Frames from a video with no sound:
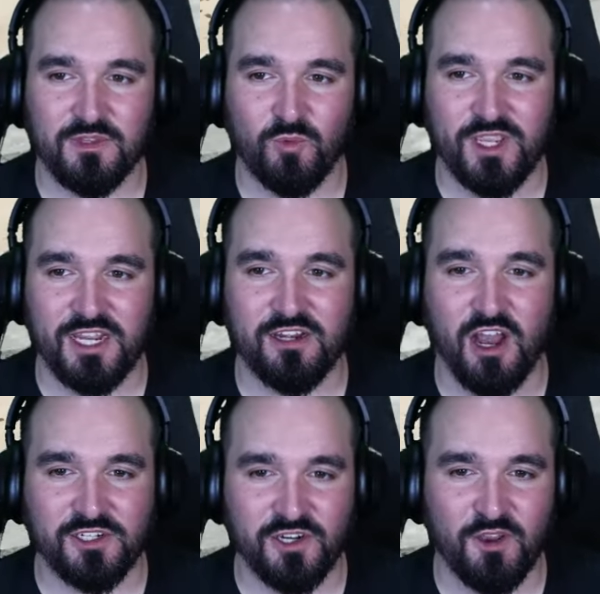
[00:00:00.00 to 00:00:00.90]
We
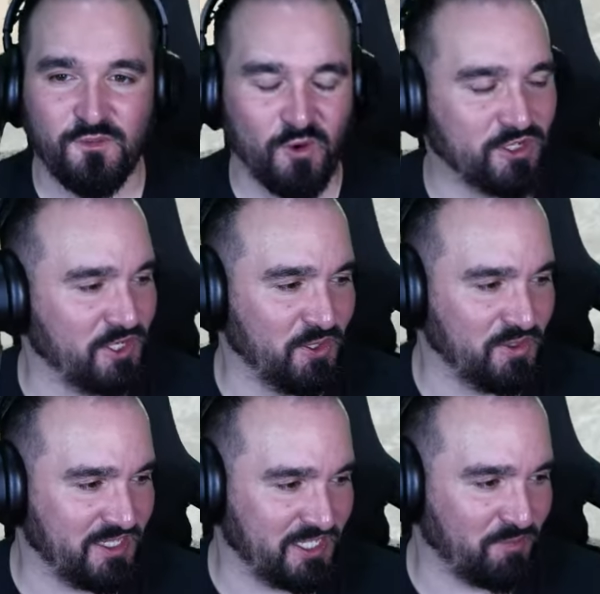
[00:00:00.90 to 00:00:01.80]
cannot afford to
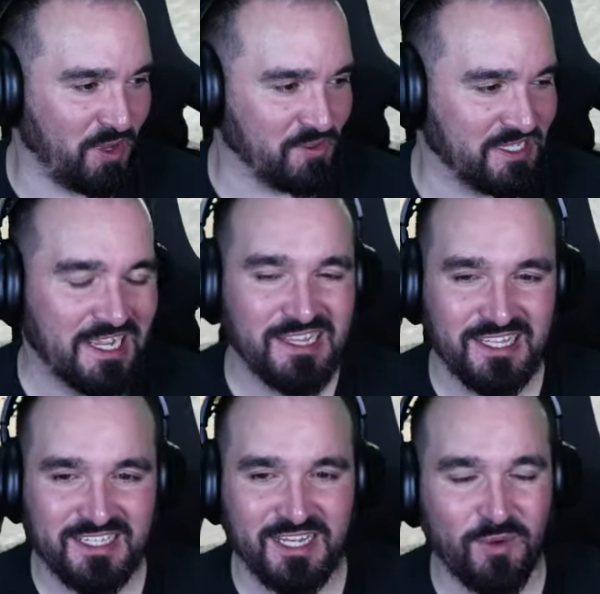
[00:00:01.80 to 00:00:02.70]
lose this boat.
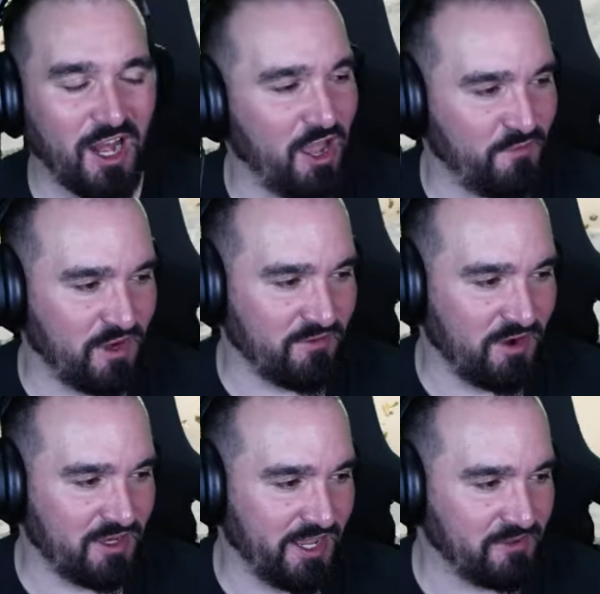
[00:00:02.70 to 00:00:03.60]
This is our lifeline
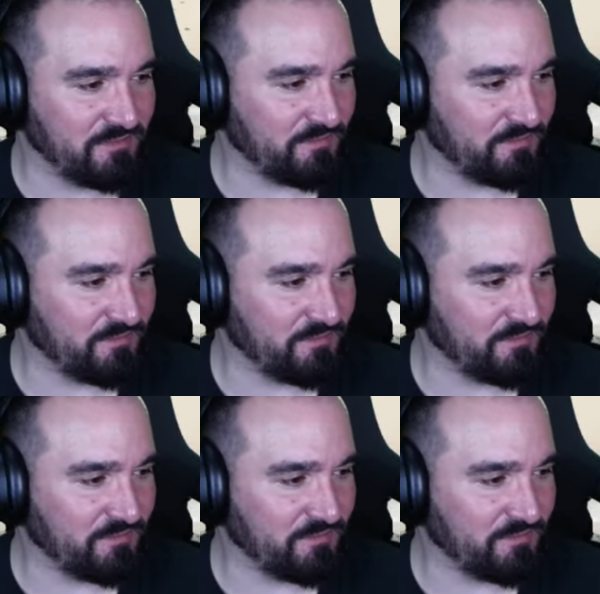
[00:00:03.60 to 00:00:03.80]
right now.